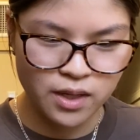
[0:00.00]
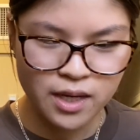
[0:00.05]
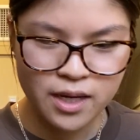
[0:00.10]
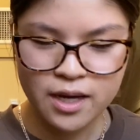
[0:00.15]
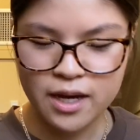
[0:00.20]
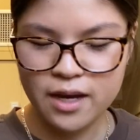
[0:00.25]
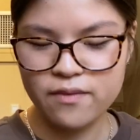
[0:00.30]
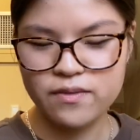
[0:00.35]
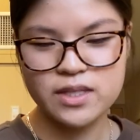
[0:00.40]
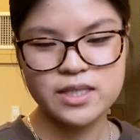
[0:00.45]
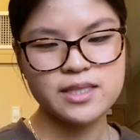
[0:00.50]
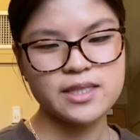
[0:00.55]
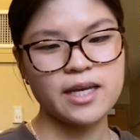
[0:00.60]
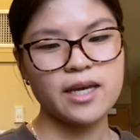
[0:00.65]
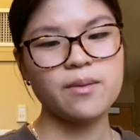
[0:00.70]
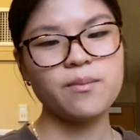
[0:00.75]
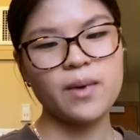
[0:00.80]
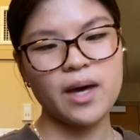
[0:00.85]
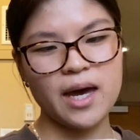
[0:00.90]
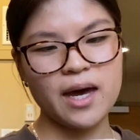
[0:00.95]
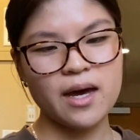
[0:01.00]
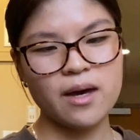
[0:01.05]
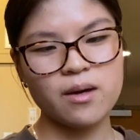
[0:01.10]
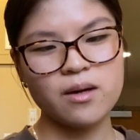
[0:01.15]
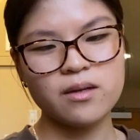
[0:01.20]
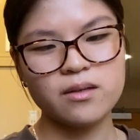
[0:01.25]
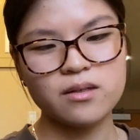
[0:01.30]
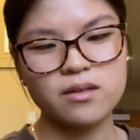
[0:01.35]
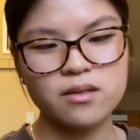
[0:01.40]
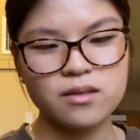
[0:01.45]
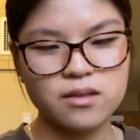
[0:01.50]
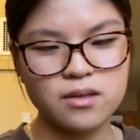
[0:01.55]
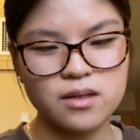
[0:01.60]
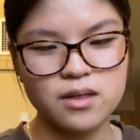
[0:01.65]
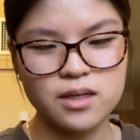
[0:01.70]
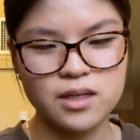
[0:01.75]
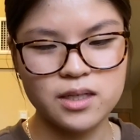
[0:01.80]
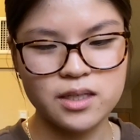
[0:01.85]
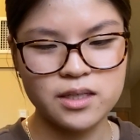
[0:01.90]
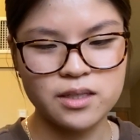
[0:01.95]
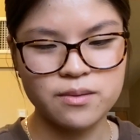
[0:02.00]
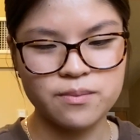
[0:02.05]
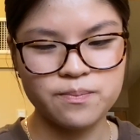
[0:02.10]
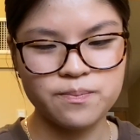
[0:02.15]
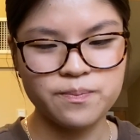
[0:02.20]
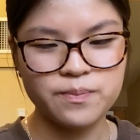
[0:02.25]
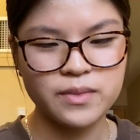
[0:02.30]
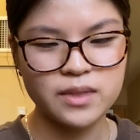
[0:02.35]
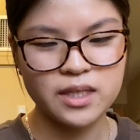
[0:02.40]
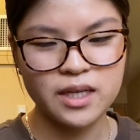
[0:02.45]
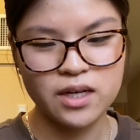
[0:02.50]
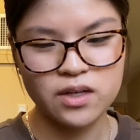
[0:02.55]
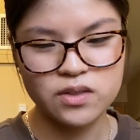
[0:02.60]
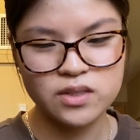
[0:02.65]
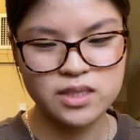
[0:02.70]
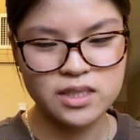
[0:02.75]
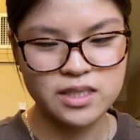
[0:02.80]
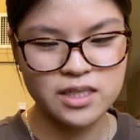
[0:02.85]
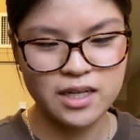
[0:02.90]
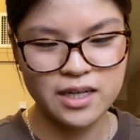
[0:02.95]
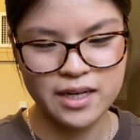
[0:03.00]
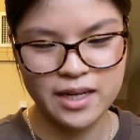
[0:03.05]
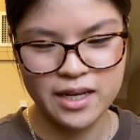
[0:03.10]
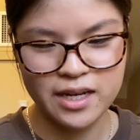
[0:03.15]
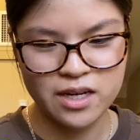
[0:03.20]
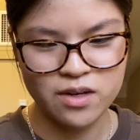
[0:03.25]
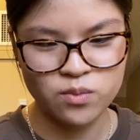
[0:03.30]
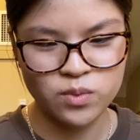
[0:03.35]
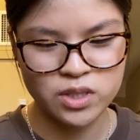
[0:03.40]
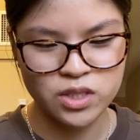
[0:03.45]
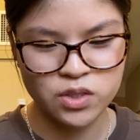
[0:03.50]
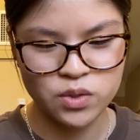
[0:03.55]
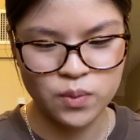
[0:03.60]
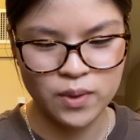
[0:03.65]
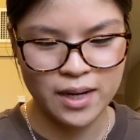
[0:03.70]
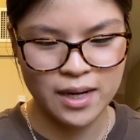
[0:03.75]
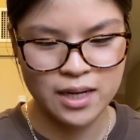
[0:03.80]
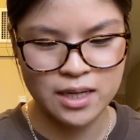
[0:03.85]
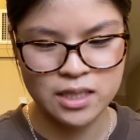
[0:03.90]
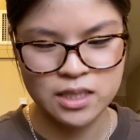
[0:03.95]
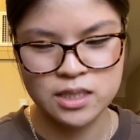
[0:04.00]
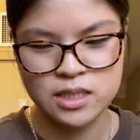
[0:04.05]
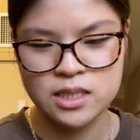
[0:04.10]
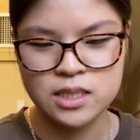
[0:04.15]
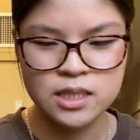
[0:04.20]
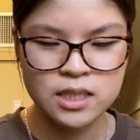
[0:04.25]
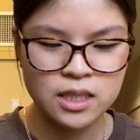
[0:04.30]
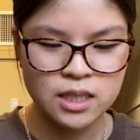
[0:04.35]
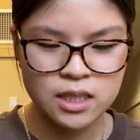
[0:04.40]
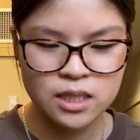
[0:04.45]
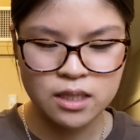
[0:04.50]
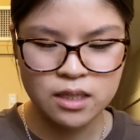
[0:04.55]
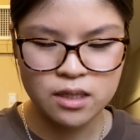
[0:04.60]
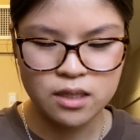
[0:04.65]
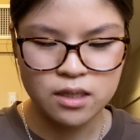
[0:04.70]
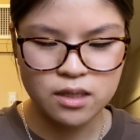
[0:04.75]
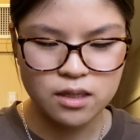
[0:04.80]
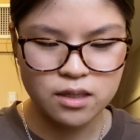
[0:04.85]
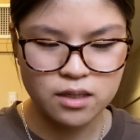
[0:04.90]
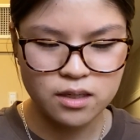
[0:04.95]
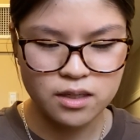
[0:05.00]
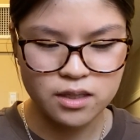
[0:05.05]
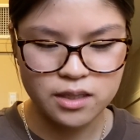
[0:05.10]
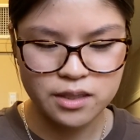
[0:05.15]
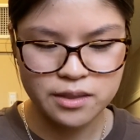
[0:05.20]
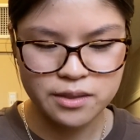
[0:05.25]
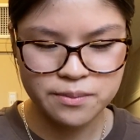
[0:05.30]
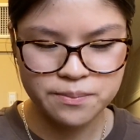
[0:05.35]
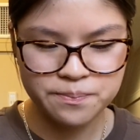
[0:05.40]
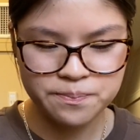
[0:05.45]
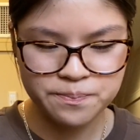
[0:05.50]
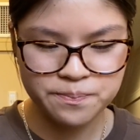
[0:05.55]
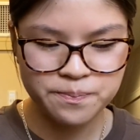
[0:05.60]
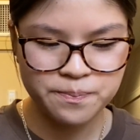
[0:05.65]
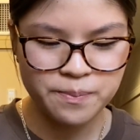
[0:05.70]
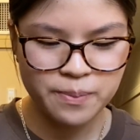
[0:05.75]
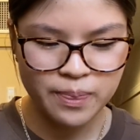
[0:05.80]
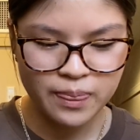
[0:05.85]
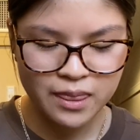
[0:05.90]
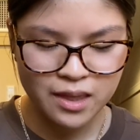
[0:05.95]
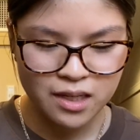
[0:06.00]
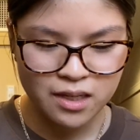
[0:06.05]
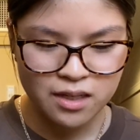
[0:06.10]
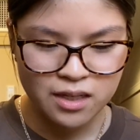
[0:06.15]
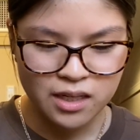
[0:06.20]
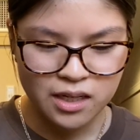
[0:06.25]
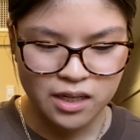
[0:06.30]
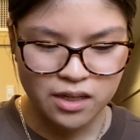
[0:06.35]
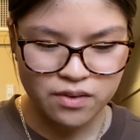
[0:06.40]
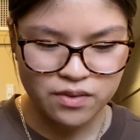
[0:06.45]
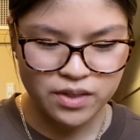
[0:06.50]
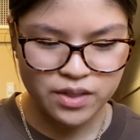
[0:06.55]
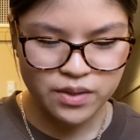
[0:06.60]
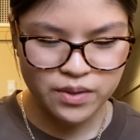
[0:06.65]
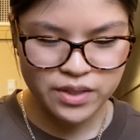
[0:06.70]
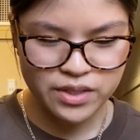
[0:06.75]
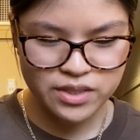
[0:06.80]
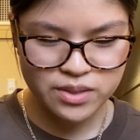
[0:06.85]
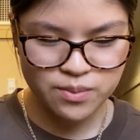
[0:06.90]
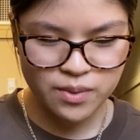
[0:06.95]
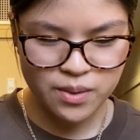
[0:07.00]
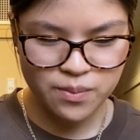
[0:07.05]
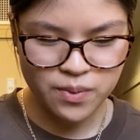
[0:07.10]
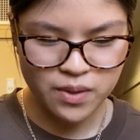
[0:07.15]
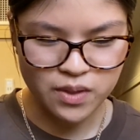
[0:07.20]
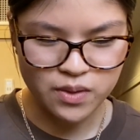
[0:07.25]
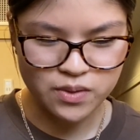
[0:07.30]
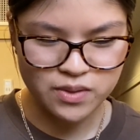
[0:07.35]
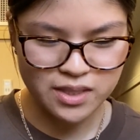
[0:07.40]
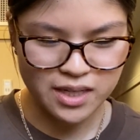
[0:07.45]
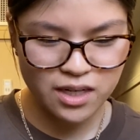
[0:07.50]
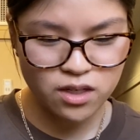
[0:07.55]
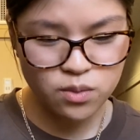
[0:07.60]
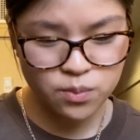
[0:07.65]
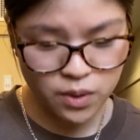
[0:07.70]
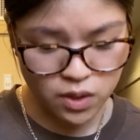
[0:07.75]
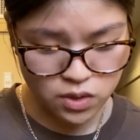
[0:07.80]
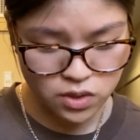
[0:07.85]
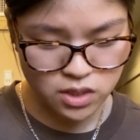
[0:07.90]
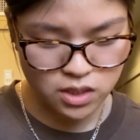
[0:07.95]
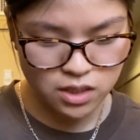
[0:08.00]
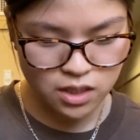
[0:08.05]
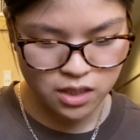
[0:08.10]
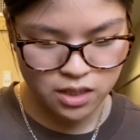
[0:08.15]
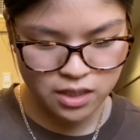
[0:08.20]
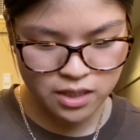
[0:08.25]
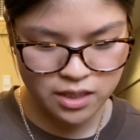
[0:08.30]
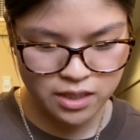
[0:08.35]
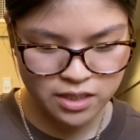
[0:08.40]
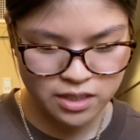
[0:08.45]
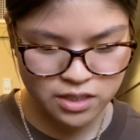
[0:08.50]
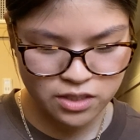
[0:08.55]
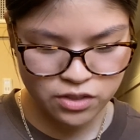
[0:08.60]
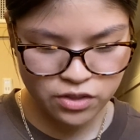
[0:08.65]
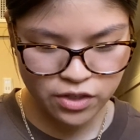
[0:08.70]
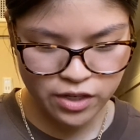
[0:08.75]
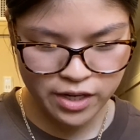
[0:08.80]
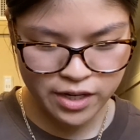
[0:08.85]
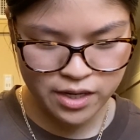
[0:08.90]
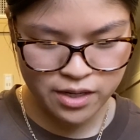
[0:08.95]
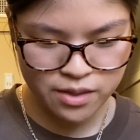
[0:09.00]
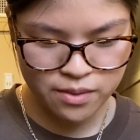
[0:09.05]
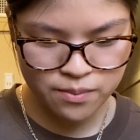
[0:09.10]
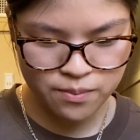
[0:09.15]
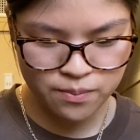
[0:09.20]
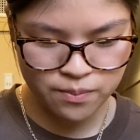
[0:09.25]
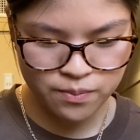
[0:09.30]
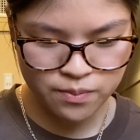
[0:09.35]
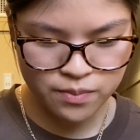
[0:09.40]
I have the same app, um, kelsey.ham with two eyes. Um, I don't know, here's my post. I don't post a lot on Instagram.